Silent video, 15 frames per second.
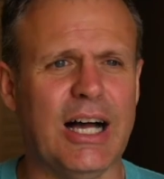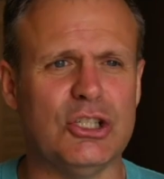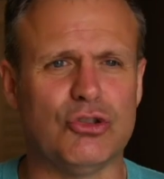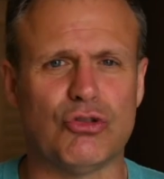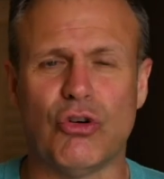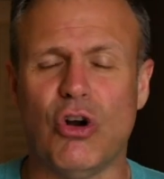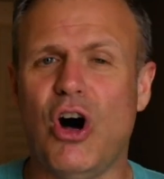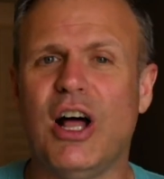
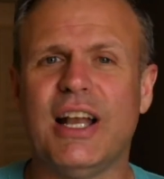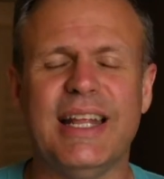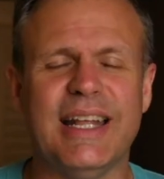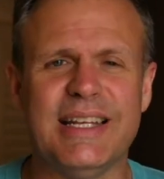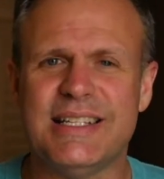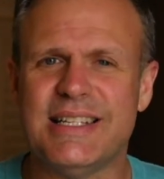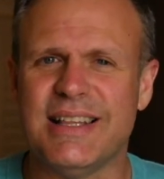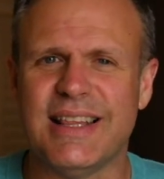drawn
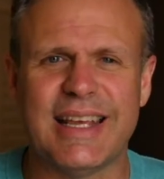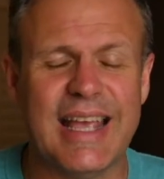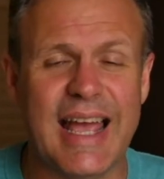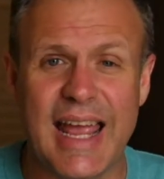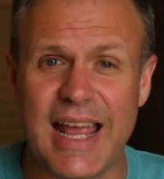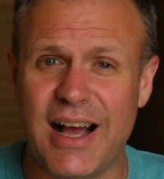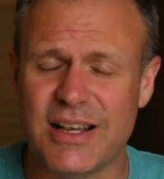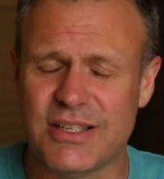into the
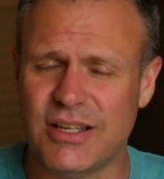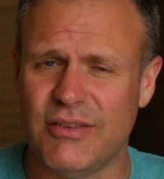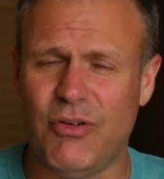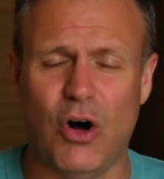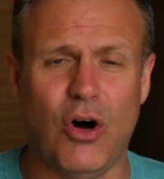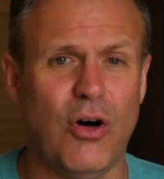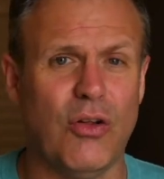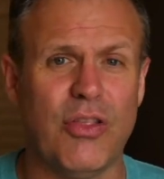chaos of
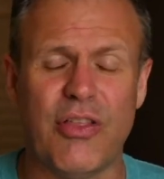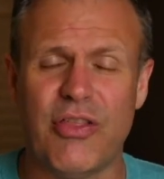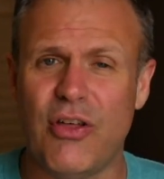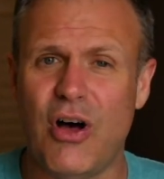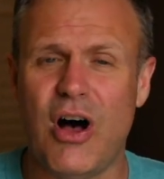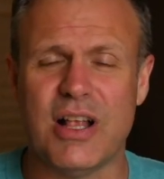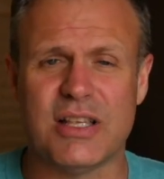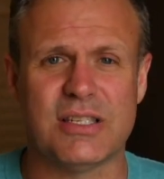all the
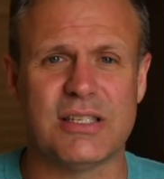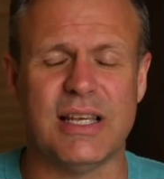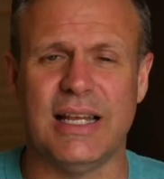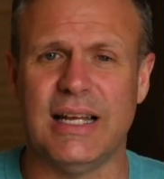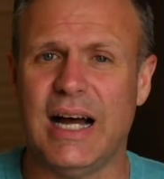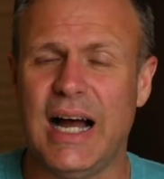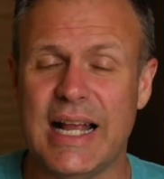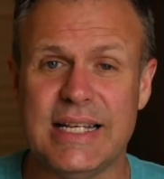thoughts
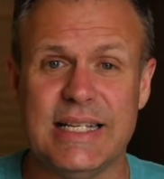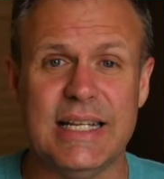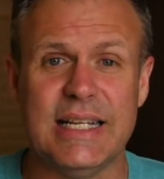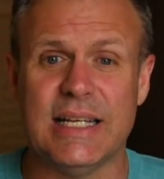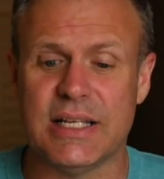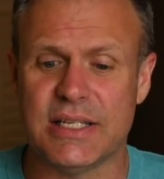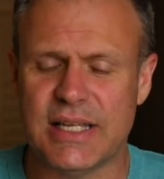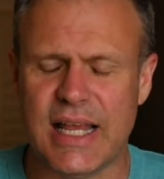and
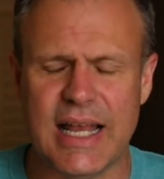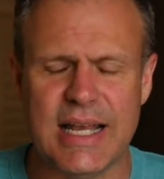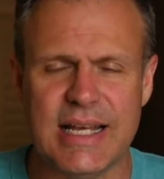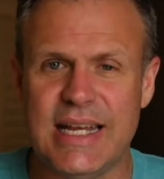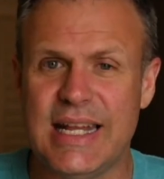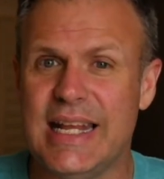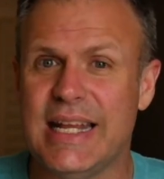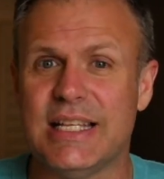ideas and
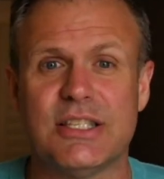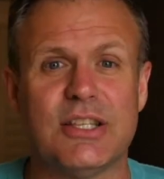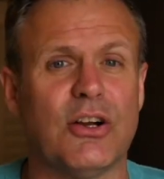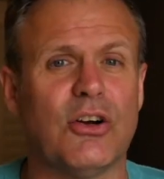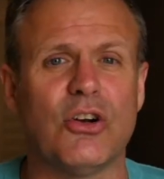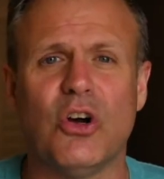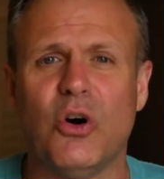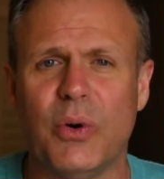needs that
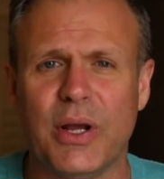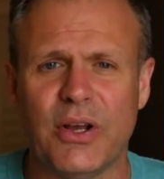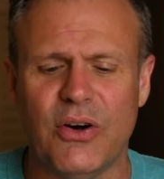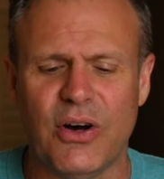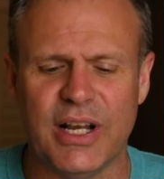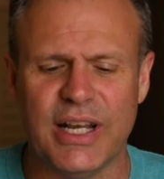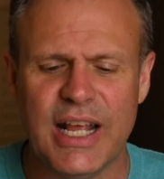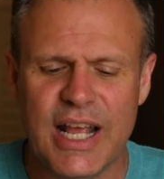are going
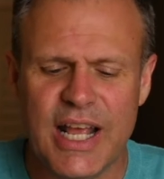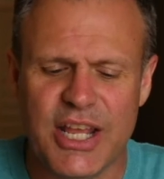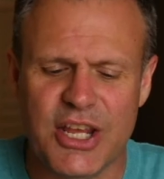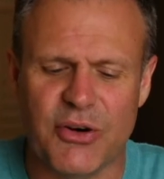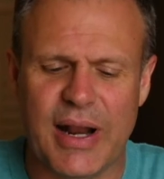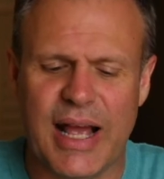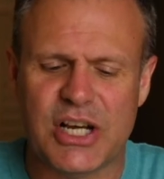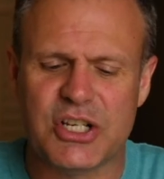on.
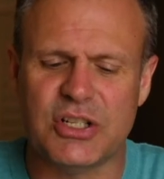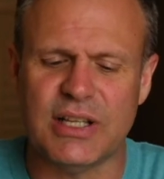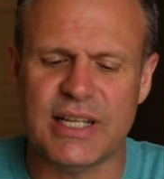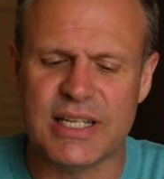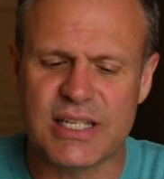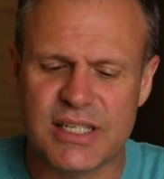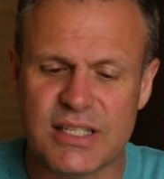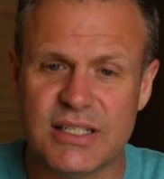You're
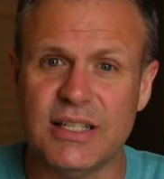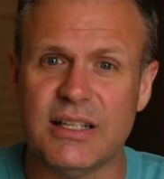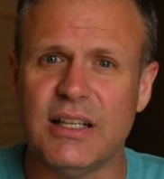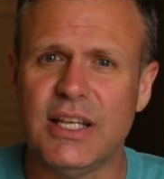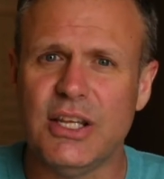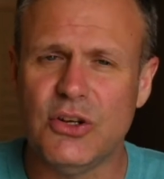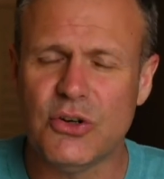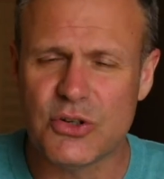actually
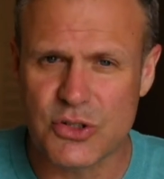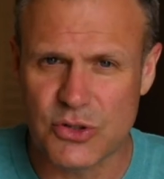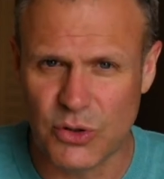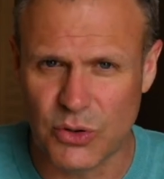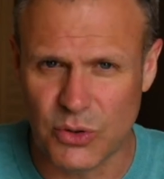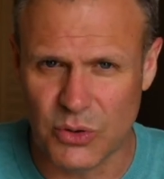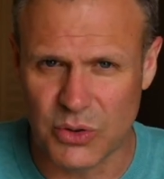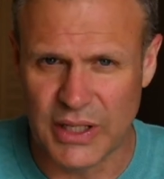stilling your
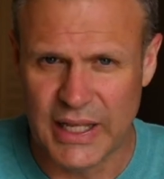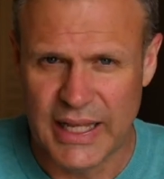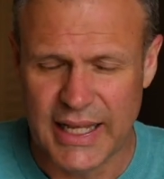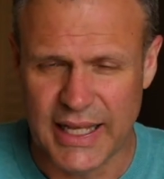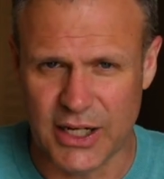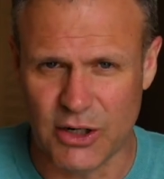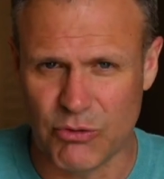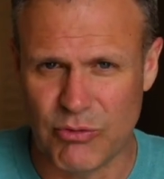soul
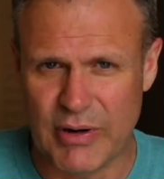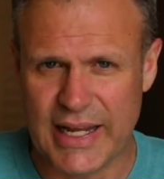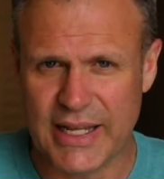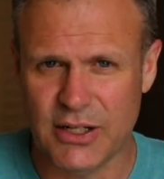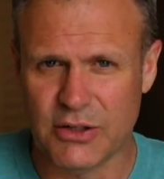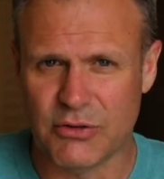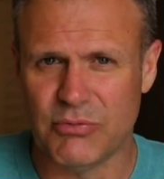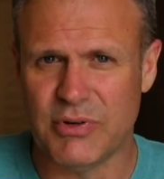in a
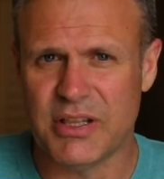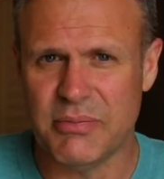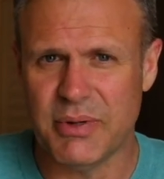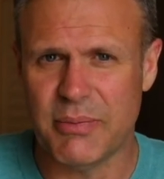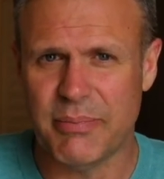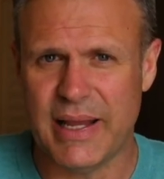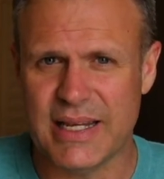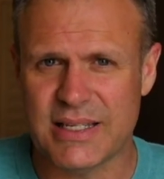regular
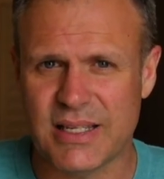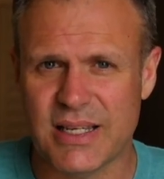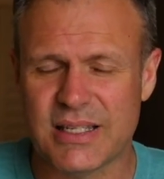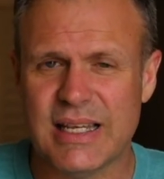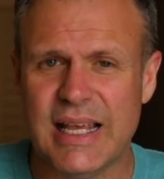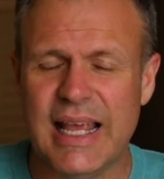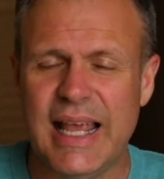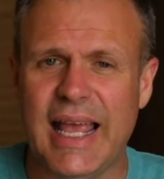rhythmic
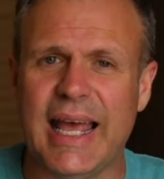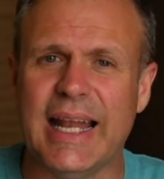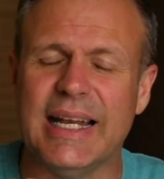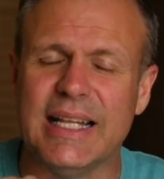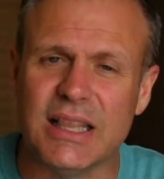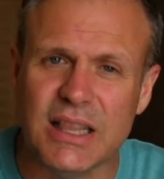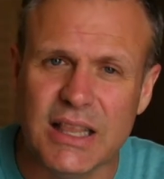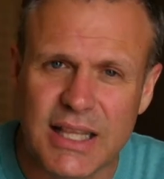basis. And
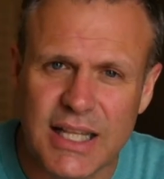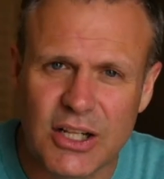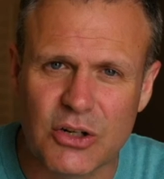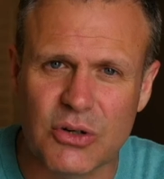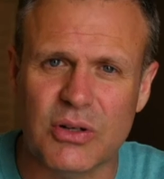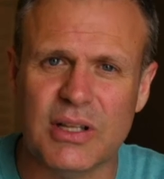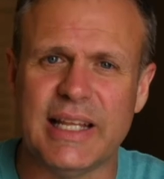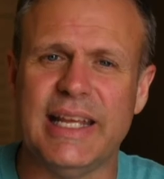it
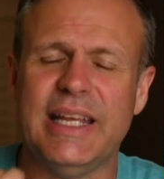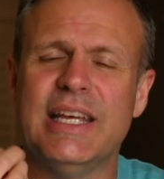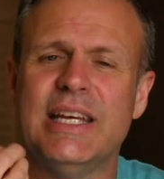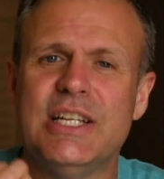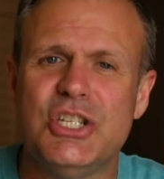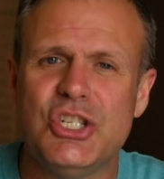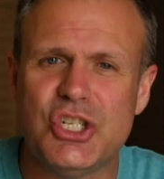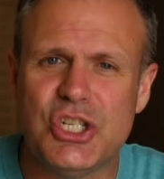literally
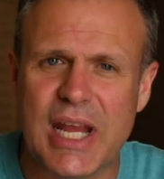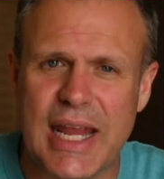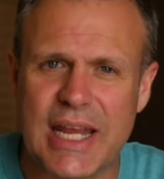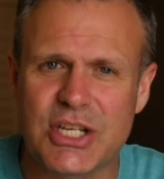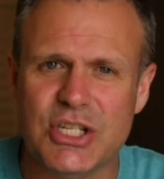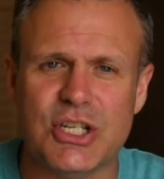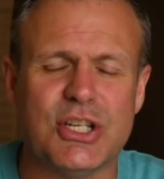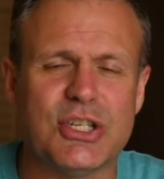
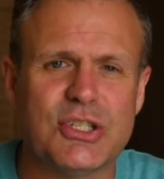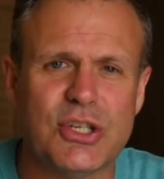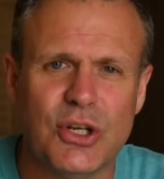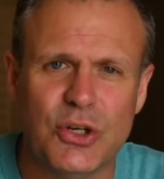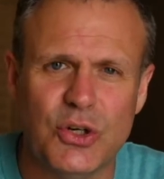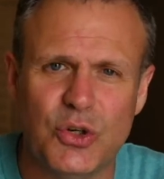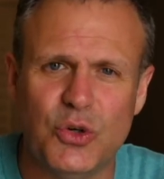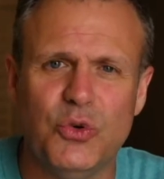changes
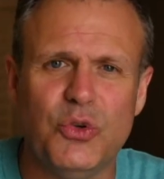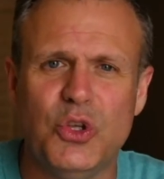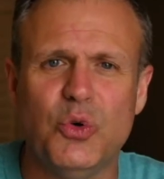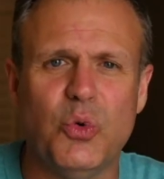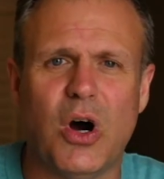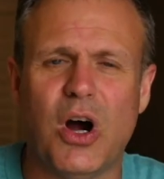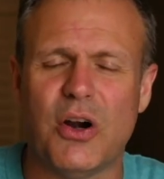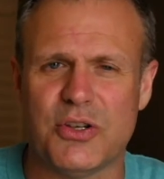who
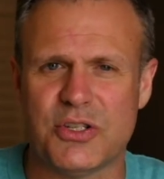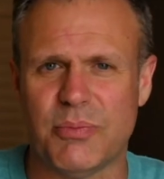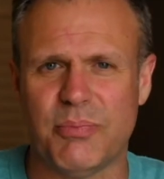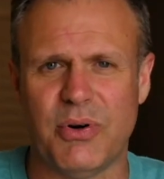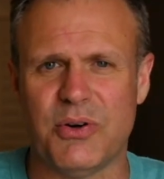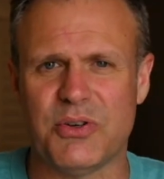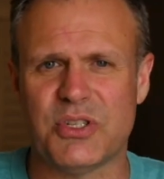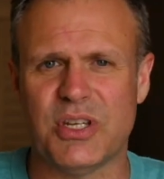you are as a
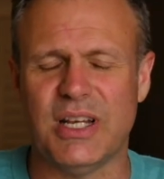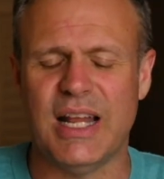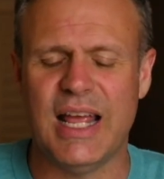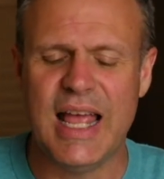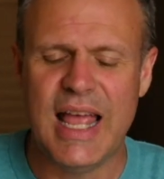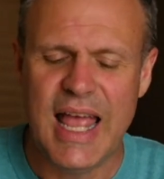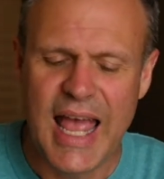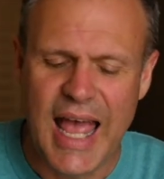person,
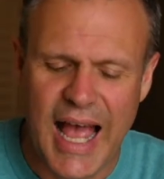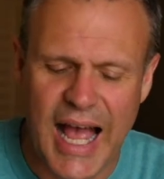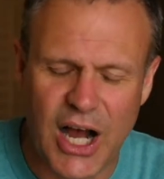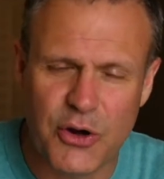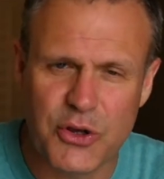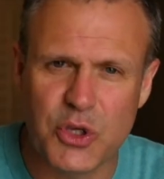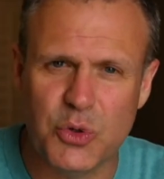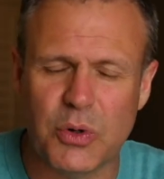
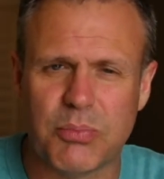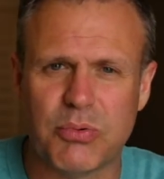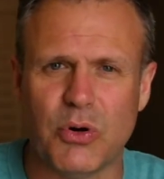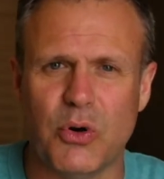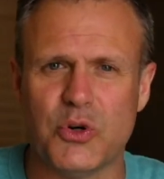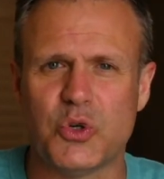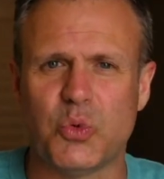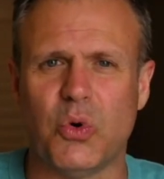how you
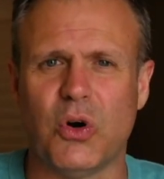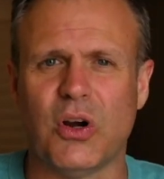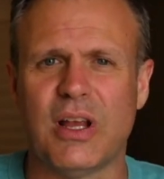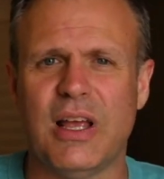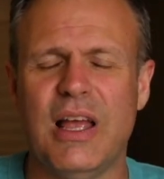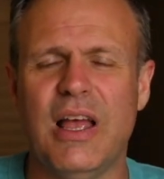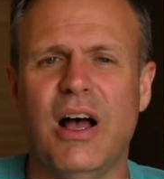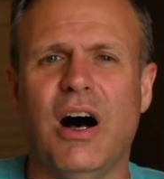approach
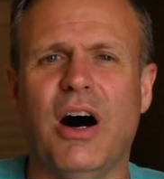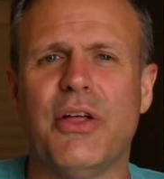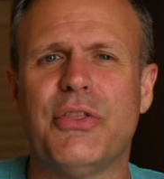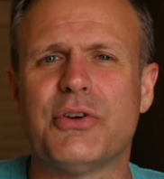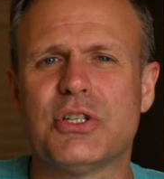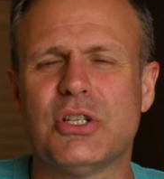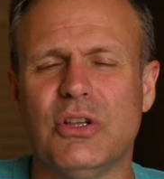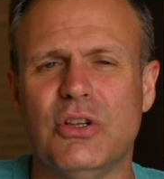work.
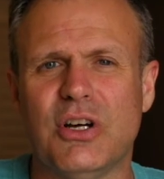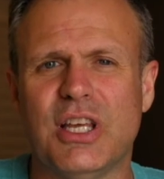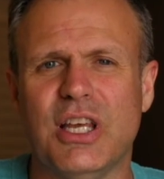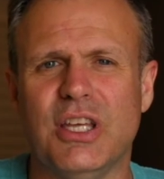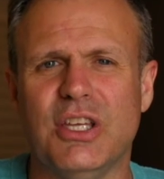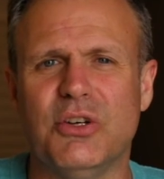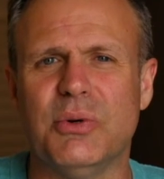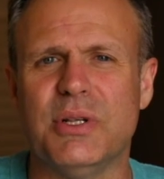Others look
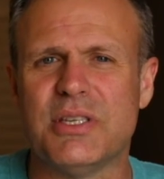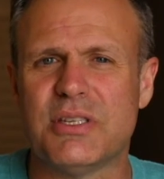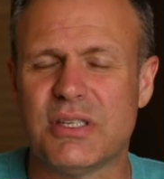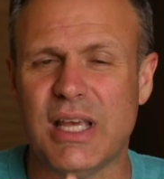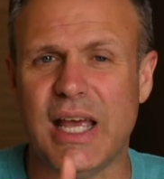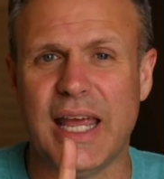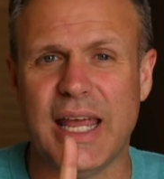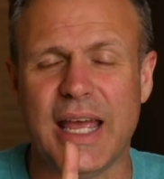at you and
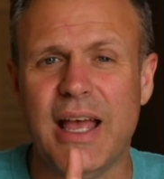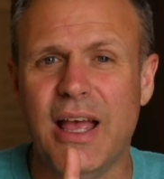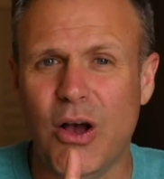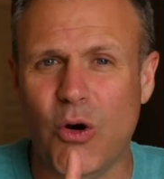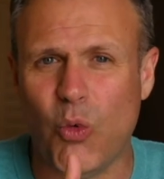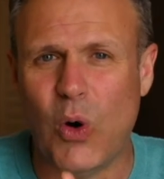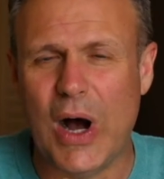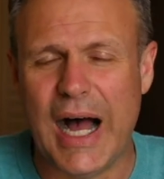say,
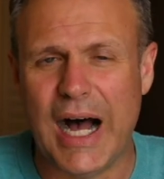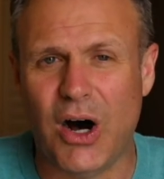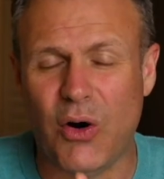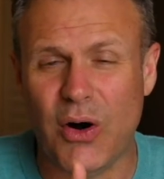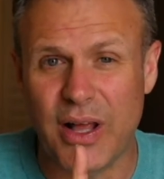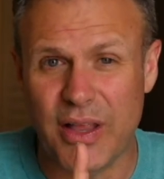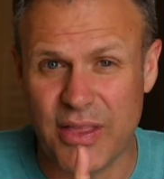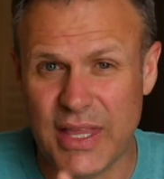
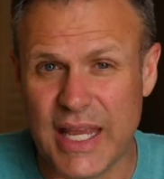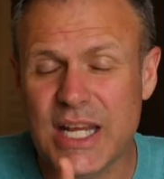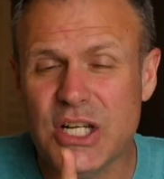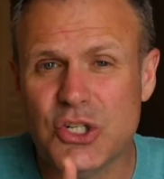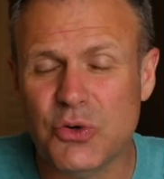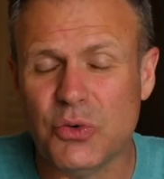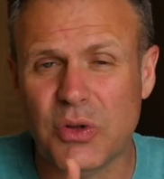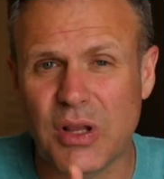wow, they
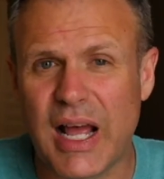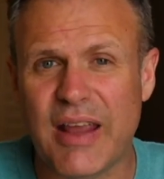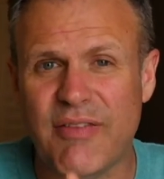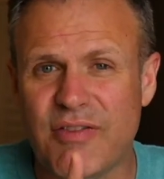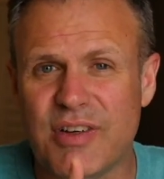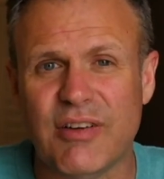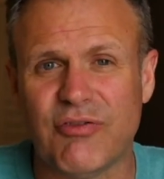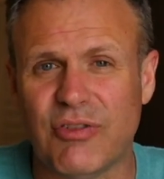do
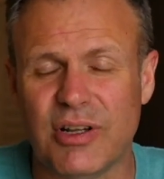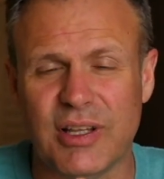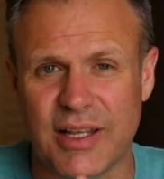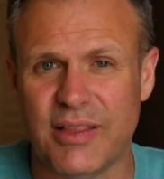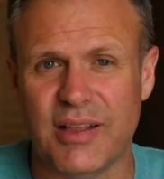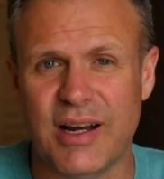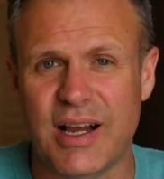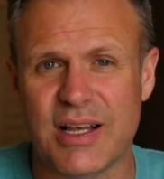life
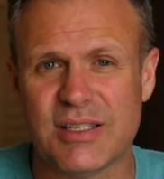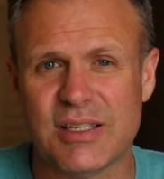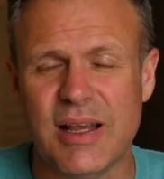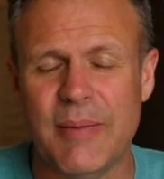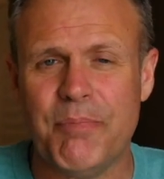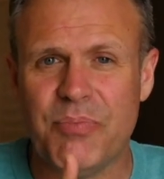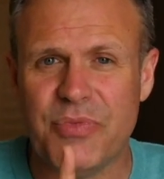differently than us.